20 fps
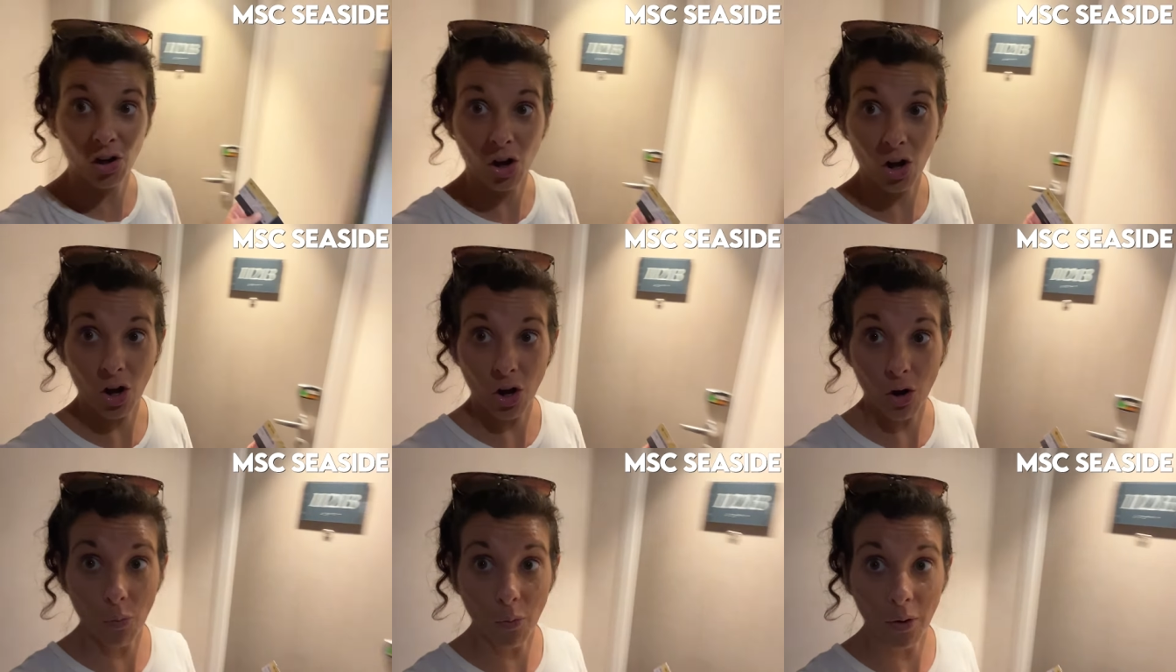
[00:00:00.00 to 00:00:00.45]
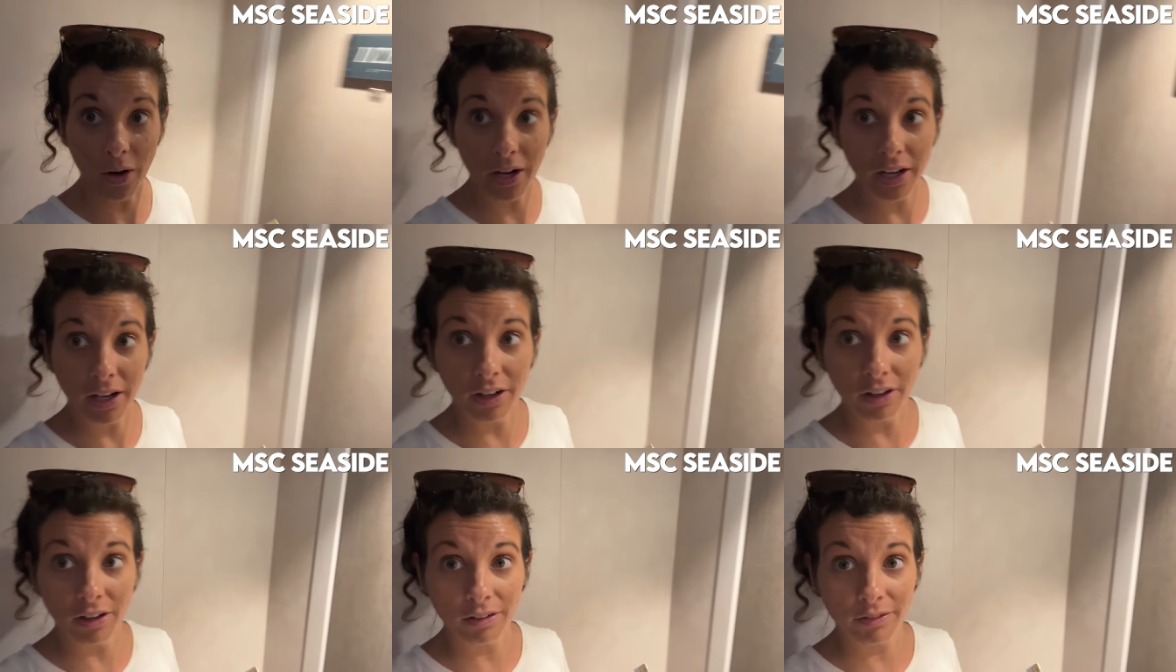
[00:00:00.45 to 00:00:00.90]
hallway
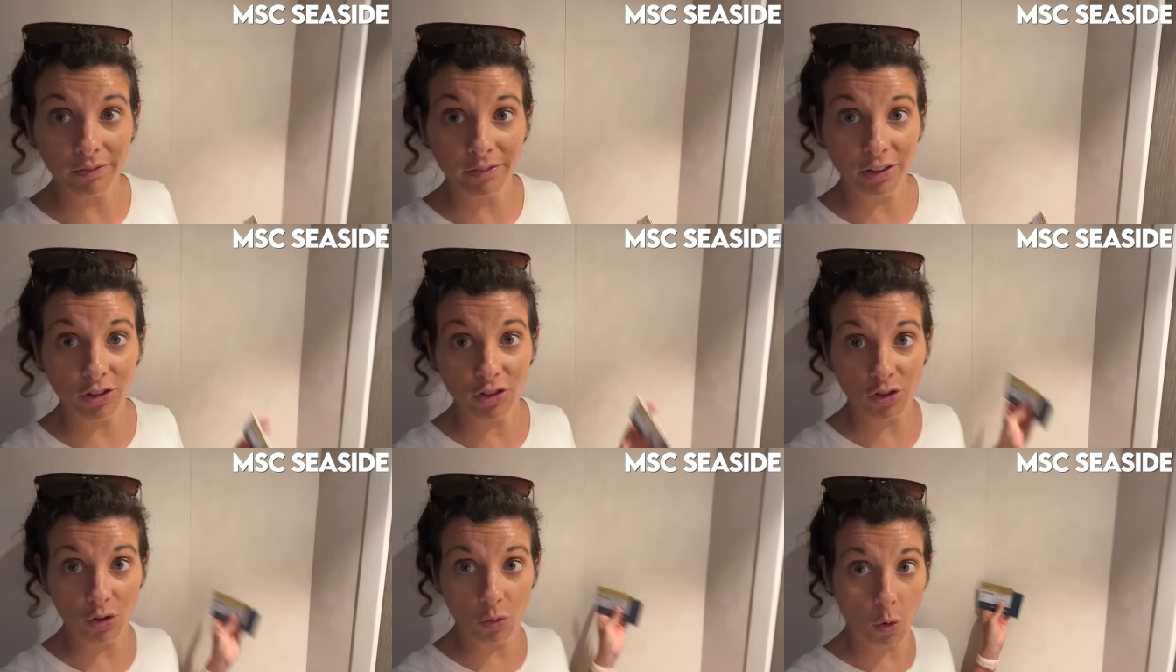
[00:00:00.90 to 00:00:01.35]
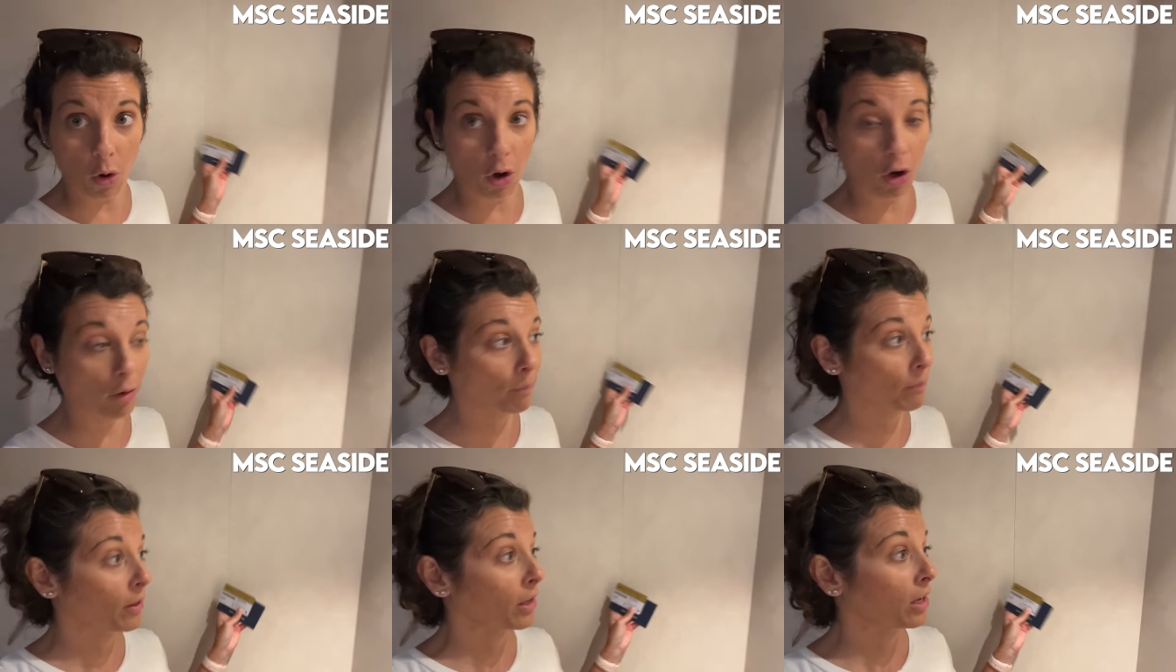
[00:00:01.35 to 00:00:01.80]
here. There's the
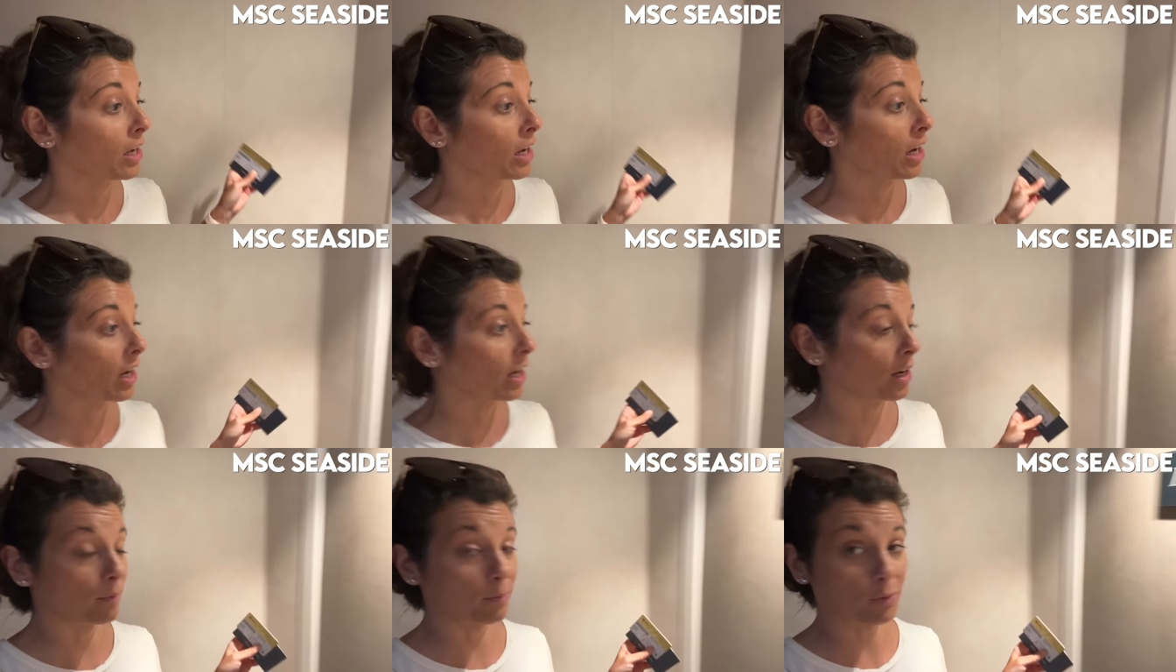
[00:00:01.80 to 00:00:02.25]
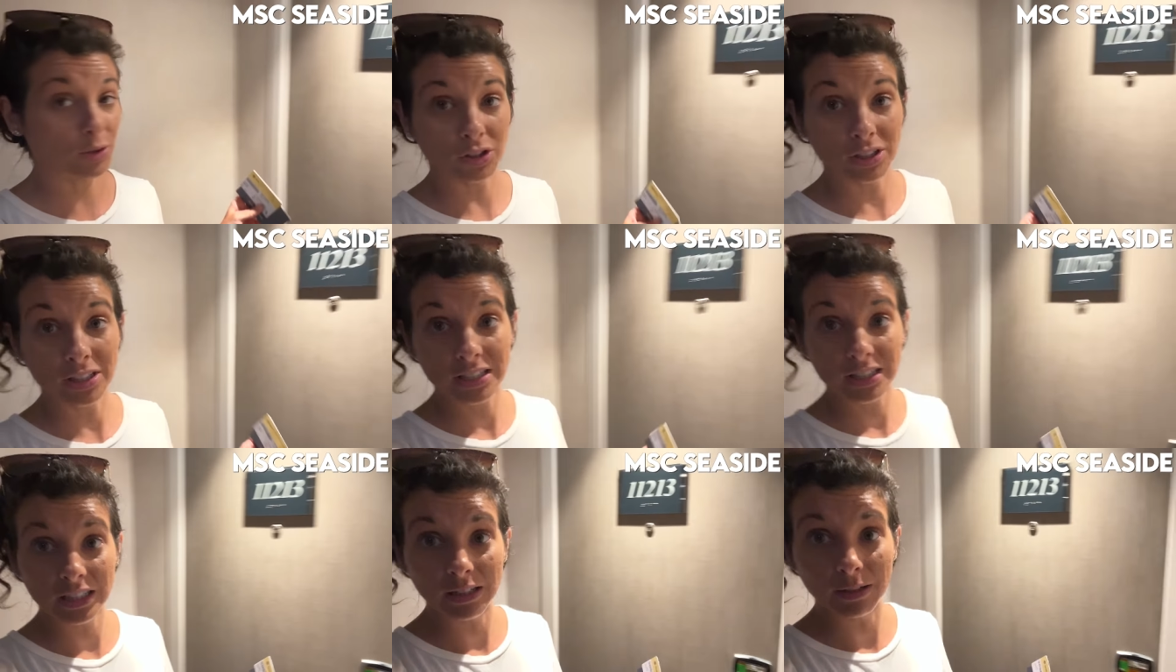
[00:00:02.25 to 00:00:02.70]
wall. Um, so
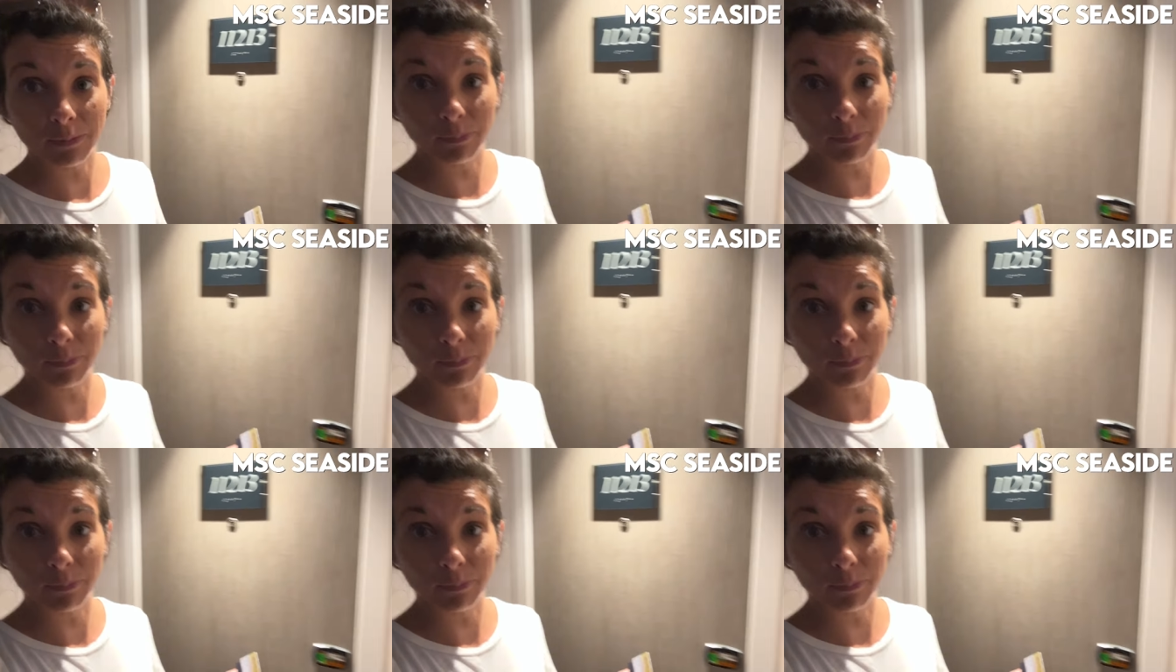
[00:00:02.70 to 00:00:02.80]
let's see,